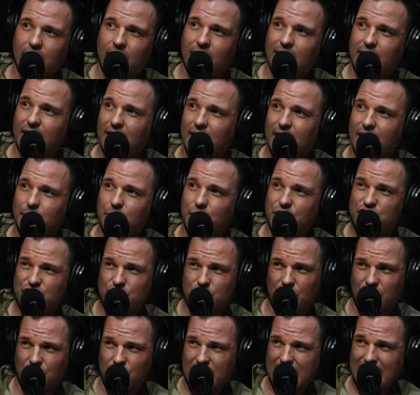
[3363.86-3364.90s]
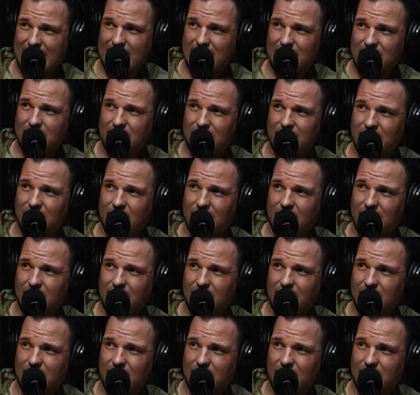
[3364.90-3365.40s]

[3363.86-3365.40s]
Would you agree?